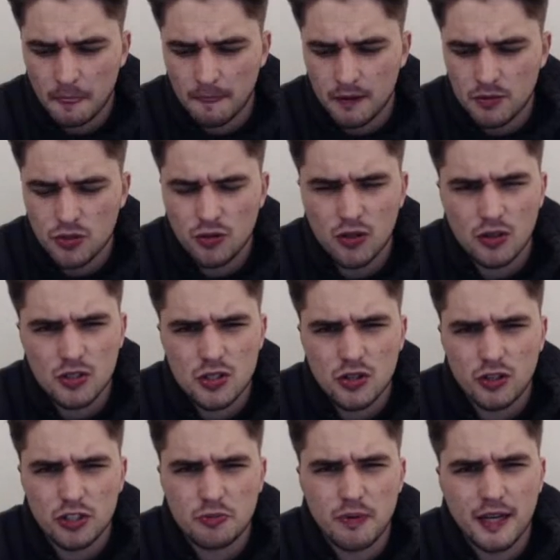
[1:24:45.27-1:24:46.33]
I'm sure a lot of
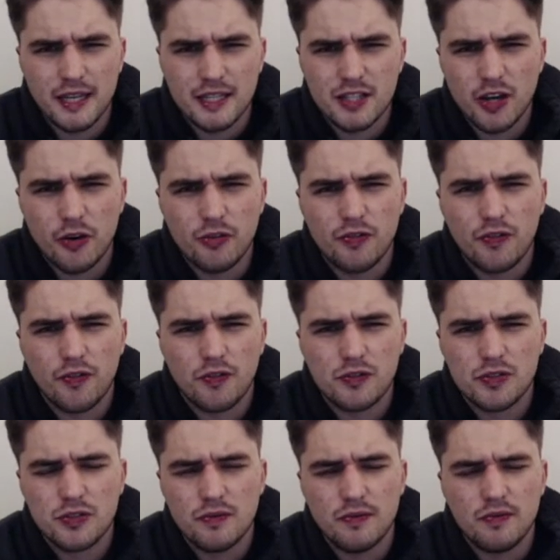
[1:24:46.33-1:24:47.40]
Scottish players go to
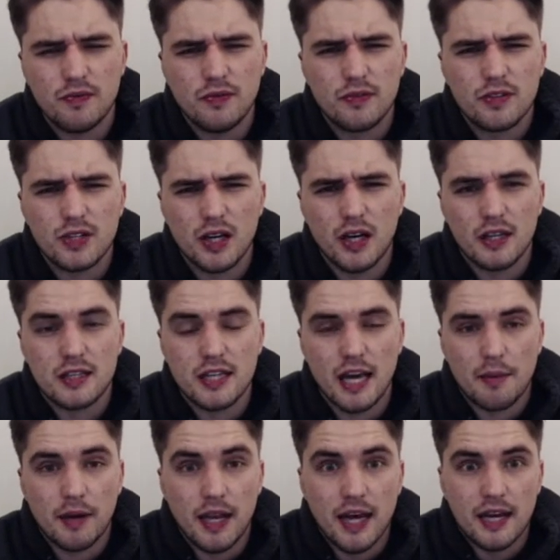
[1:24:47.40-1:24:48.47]
the
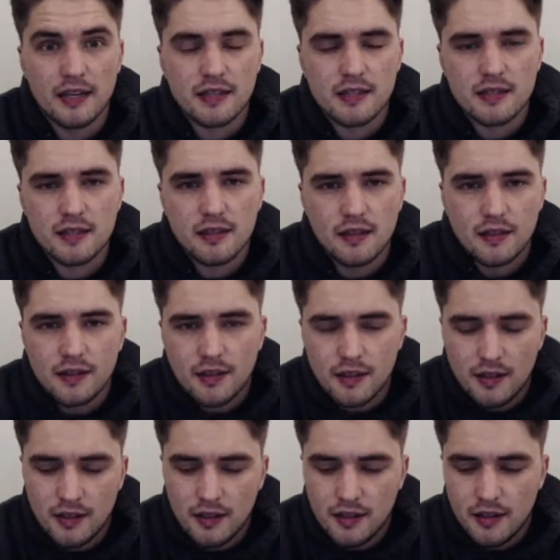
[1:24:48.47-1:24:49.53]
MLS.
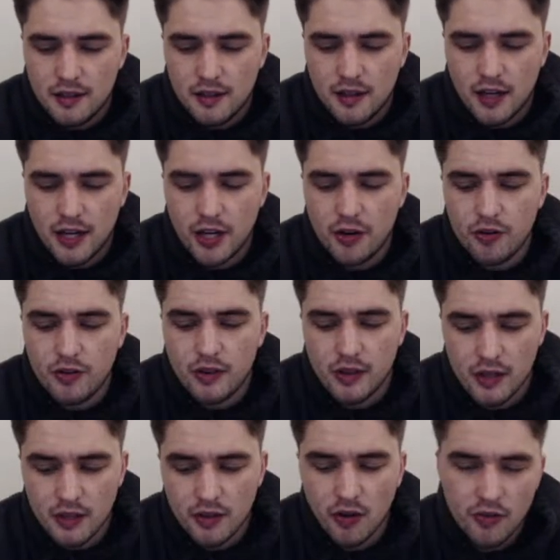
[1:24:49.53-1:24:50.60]
I know,
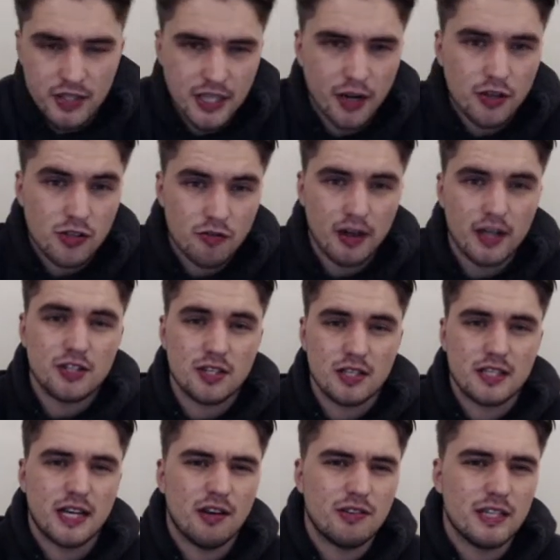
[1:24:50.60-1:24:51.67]
obviously, go to Rangers and
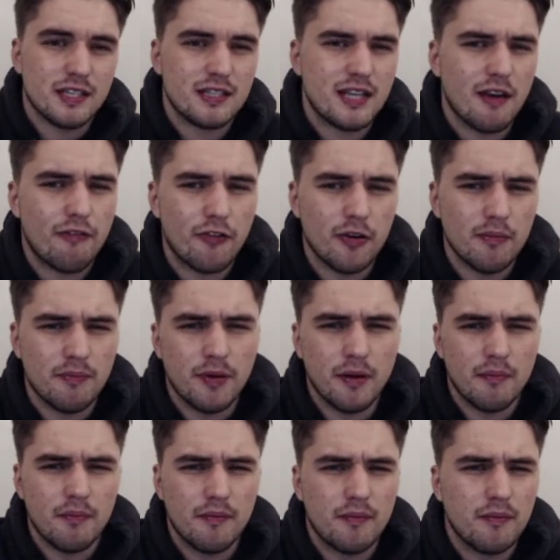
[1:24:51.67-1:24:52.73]
Celtic's different, but
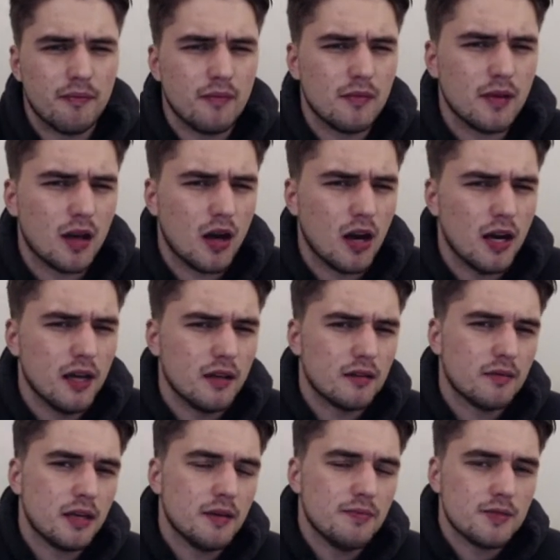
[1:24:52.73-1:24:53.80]

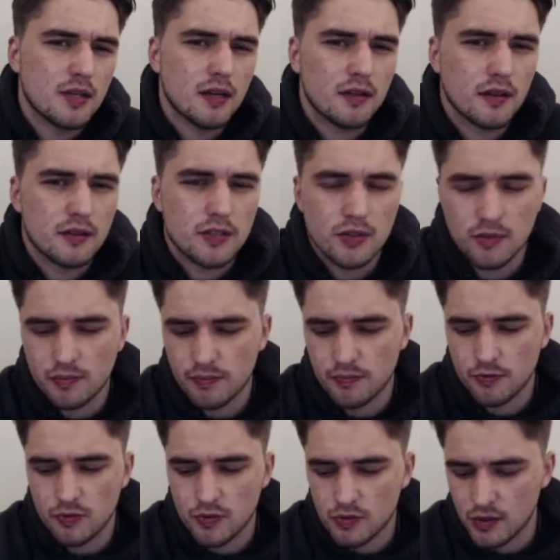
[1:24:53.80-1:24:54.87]
Hibs,
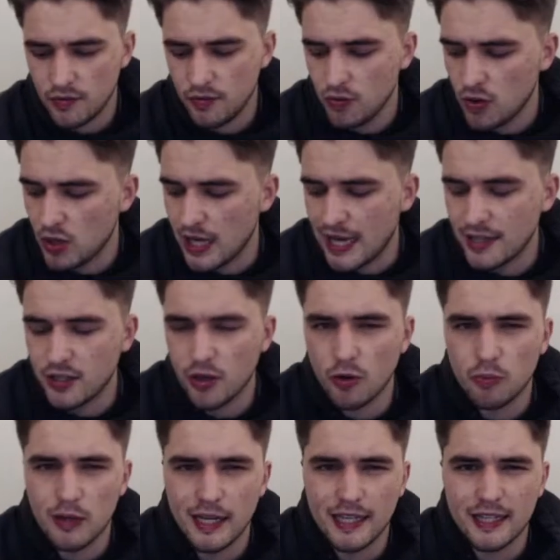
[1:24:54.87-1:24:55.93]
I thought Orlando or
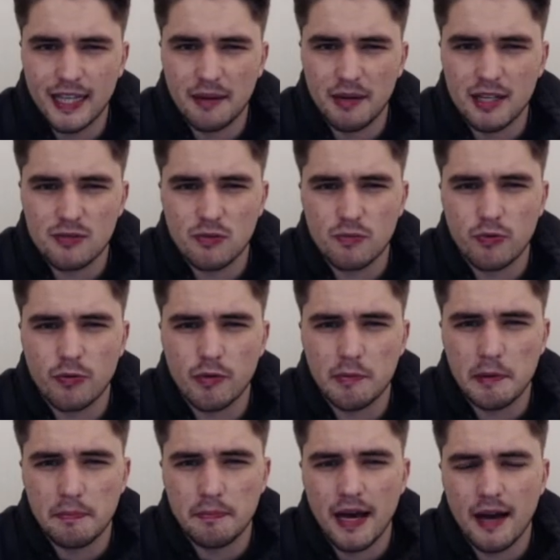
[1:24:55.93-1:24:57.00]
playing in the MLS would probably
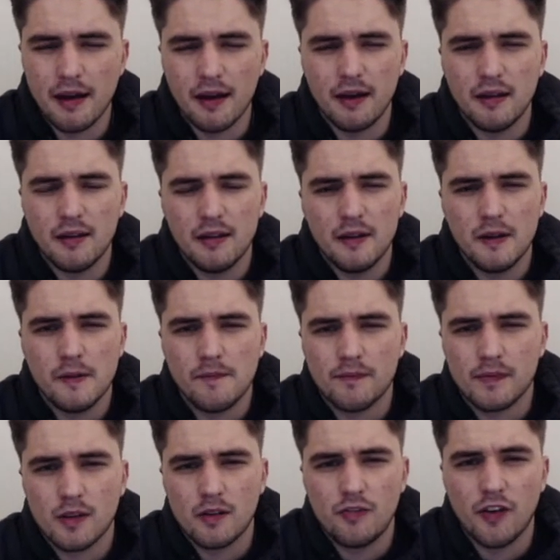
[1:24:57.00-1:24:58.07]
be better
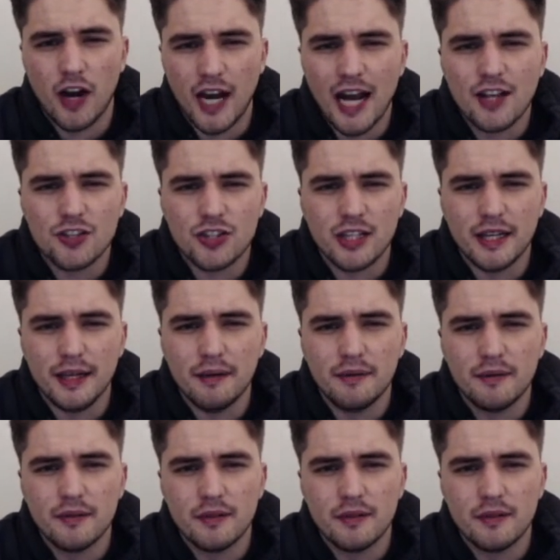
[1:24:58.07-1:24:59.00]
financially.